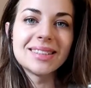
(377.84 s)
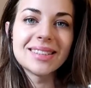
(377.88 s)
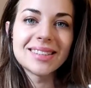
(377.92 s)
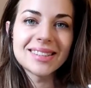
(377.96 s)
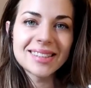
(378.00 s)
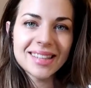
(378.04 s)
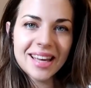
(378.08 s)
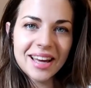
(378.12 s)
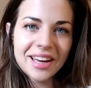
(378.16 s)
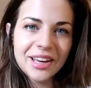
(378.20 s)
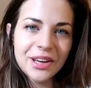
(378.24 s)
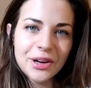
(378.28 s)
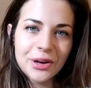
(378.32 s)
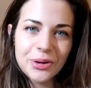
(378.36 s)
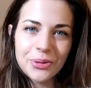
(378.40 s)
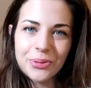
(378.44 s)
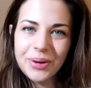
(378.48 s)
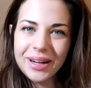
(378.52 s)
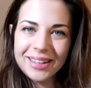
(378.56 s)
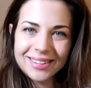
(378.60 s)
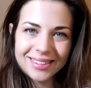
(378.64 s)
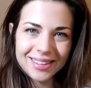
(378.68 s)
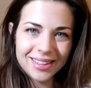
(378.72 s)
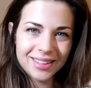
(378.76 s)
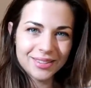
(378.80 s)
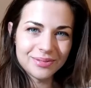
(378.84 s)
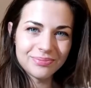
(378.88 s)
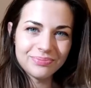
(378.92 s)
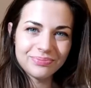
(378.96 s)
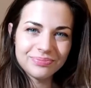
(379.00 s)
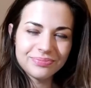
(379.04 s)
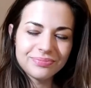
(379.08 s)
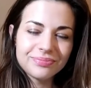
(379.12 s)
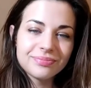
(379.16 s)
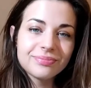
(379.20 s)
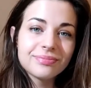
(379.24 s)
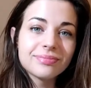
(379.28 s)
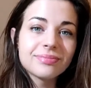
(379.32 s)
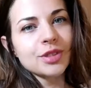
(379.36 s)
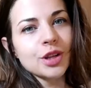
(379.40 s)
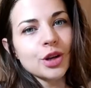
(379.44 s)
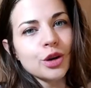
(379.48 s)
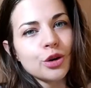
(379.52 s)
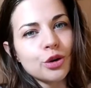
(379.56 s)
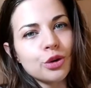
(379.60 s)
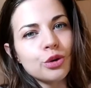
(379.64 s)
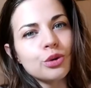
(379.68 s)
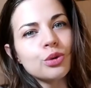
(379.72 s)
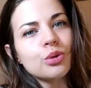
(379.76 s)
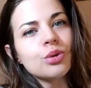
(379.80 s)
To say you're welcome.
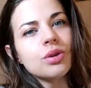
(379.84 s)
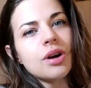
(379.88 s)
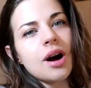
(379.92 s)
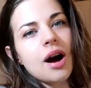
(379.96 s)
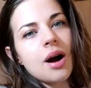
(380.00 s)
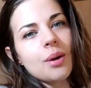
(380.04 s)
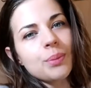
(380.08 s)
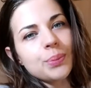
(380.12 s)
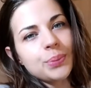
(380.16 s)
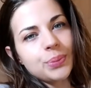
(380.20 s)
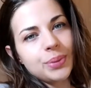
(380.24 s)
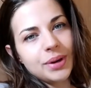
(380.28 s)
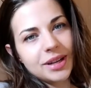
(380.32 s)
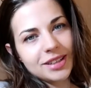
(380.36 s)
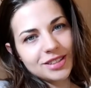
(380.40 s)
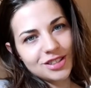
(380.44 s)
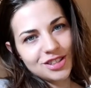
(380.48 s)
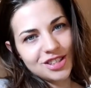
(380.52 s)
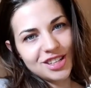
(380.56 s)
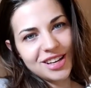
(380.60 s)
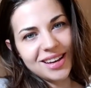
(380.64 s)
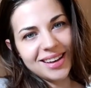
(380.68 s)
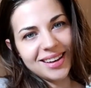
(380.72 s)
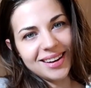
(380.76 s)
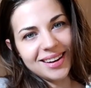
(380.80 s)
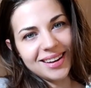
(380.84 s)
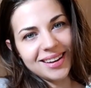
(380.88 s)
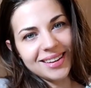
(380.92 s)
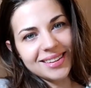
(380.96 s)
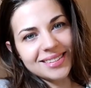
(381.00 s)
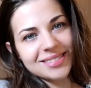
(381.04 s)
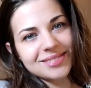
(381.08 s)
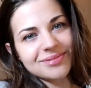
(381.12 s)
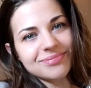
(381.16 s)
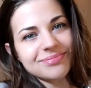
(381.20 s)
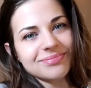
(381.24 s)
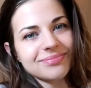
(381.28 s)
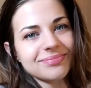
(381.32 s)
Cu plăcere.